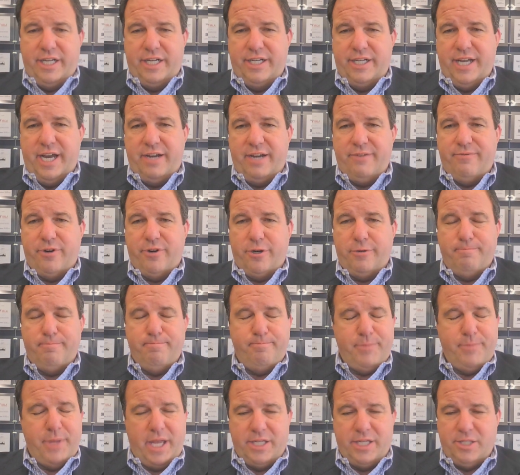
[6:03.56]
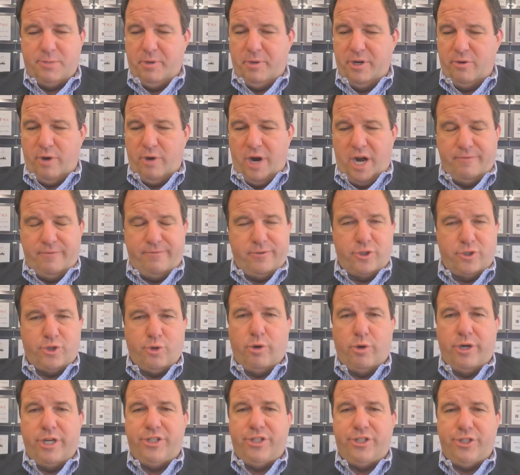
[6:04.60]
in Denver, has been around for
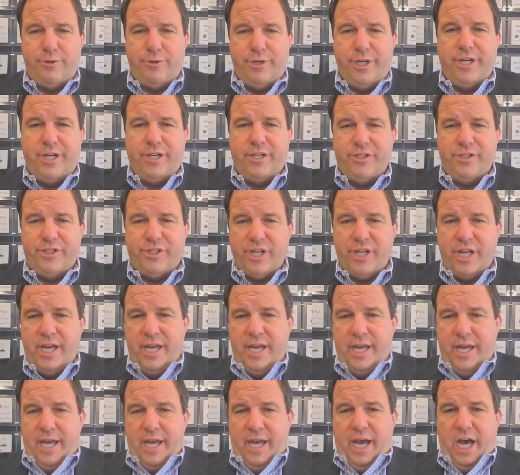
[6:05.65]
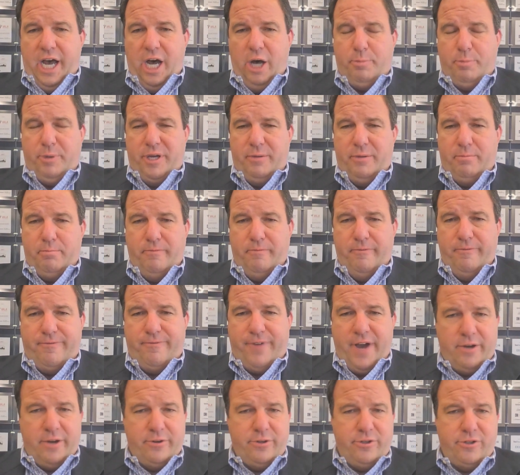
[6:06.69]
22 years, helping
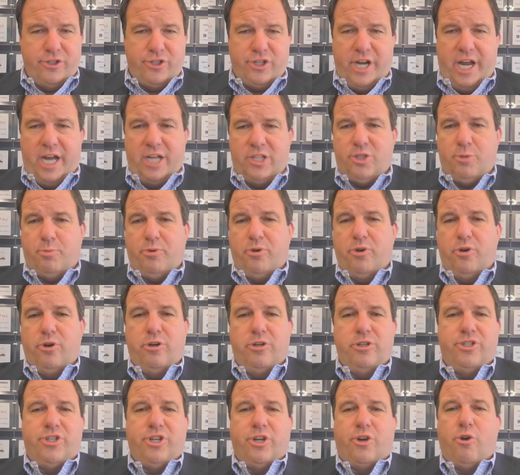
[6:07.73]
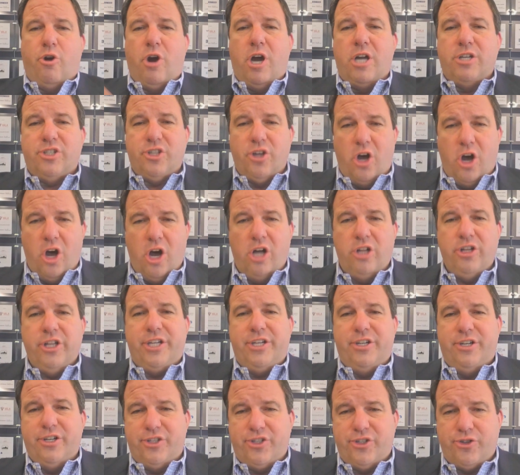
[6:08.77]
founders and entrepreneurs across all
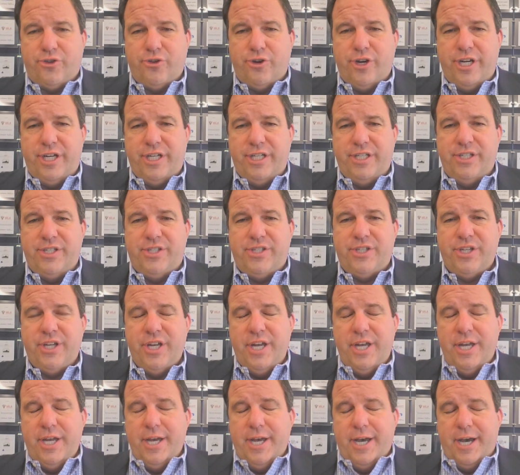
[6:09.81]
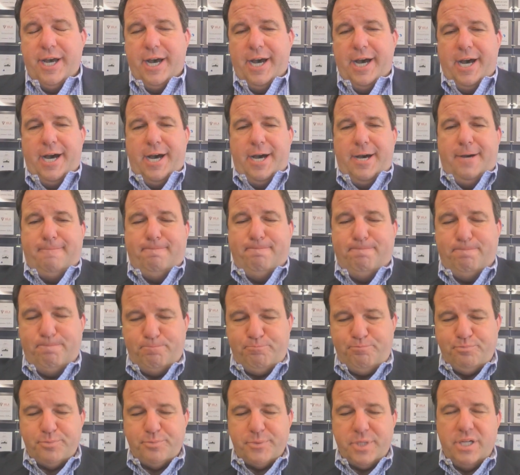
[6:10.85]
industries
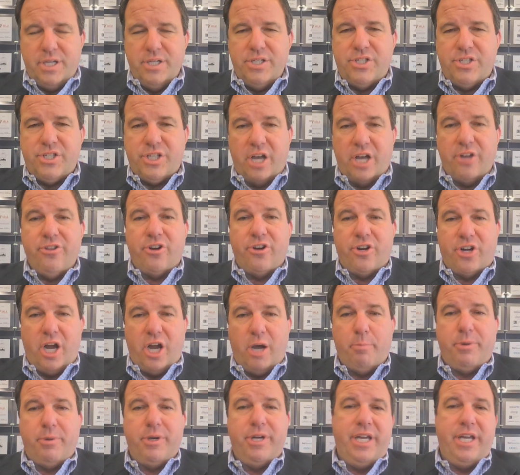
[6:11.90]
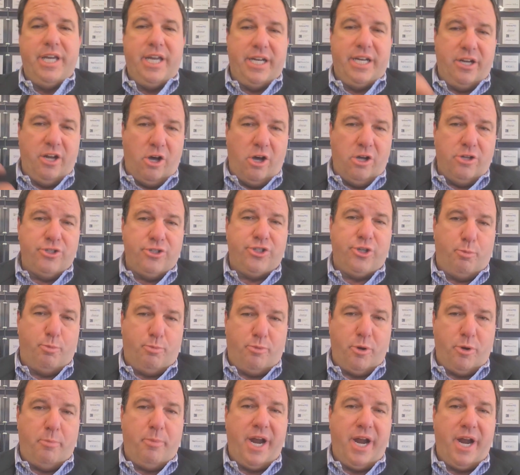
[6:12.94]
sell their company and also
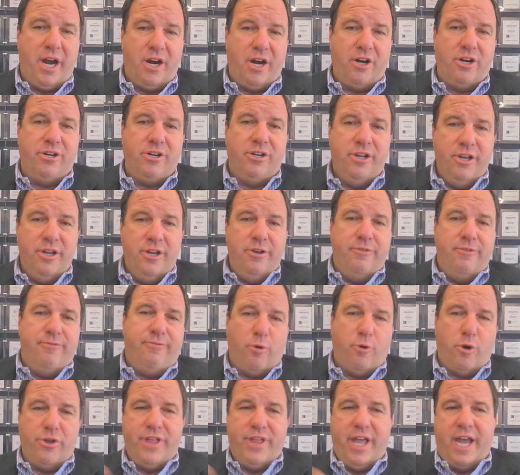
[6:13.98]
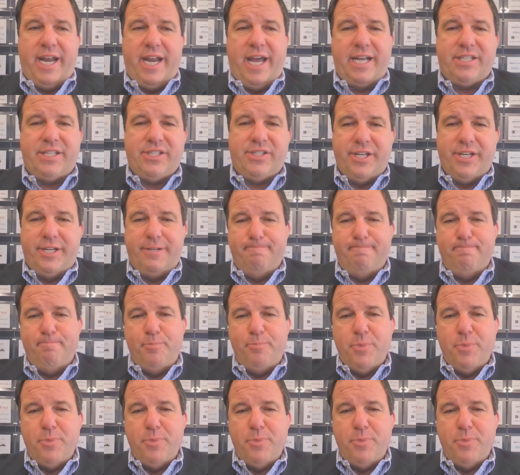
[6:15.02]
prepare for that exit.